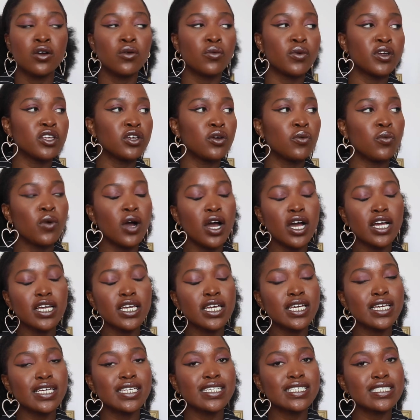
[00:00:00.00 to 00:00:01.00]
When you're
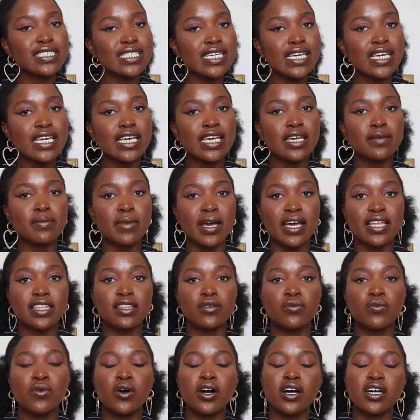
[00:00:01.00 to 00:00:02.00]
working in a team and
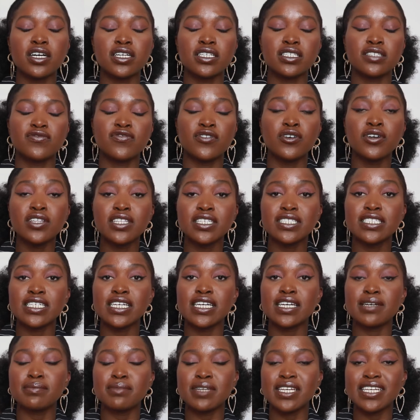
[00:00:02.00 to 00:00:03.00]
the work for the
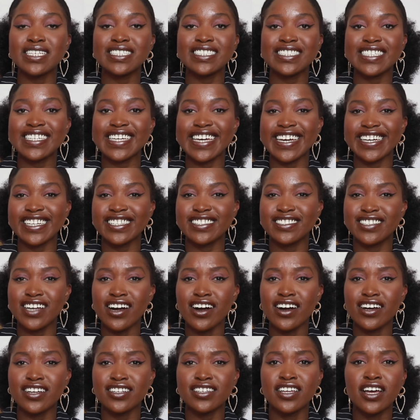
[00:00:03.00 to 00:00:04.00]
team needs to get
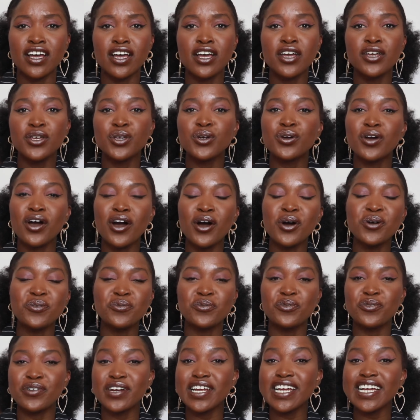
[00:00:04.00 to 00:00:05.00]
done, you
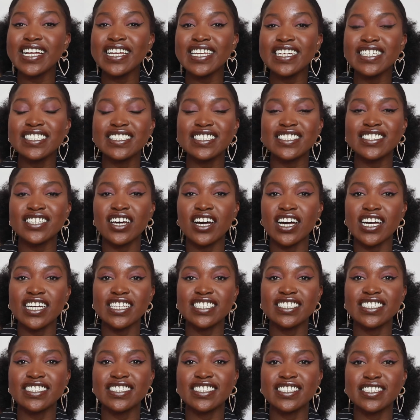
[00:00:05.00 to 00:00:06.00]
can't really
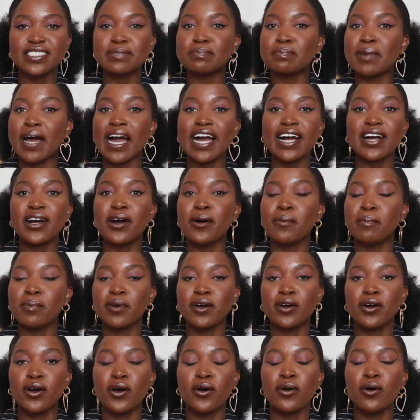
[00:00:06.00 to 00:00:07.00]
decide to just pack up
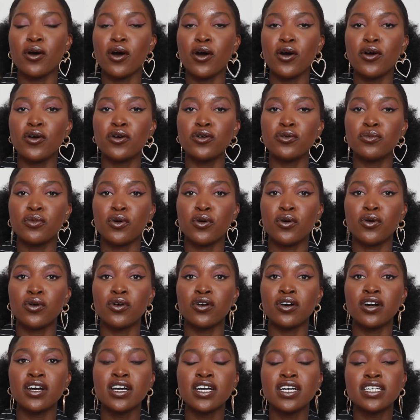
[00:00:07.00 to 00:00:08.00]
and go home,
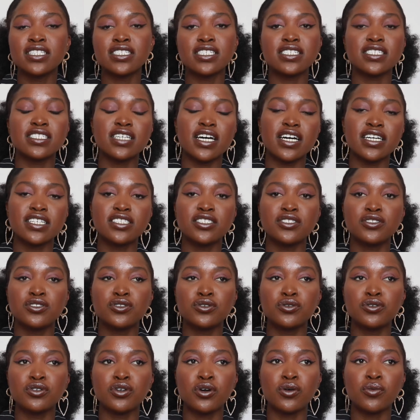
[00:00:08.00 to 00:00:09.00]
or decide to
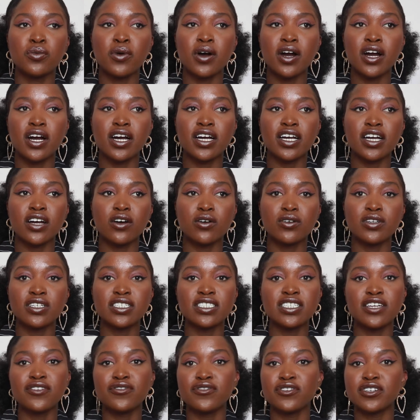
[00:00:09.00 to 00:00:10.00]
do your work on a
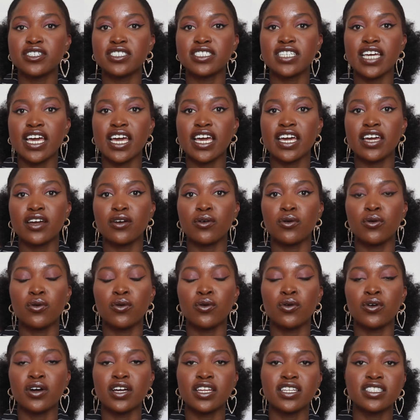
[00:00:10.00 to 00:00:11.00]
different day
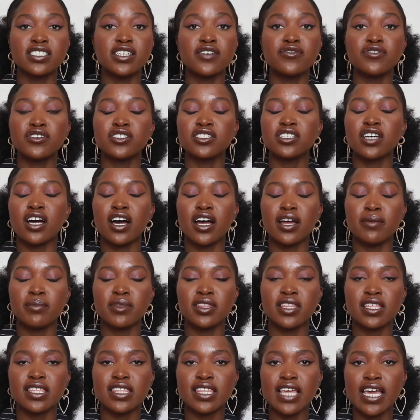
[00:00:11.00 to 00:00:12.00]
or at a different time
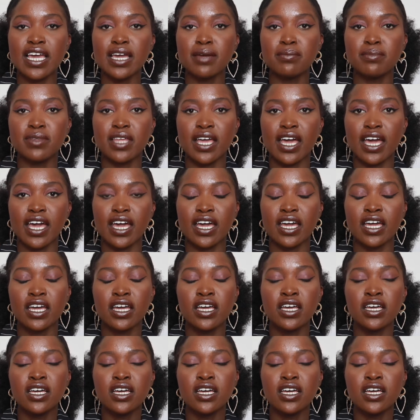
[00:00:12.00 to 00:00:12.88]
in the same day.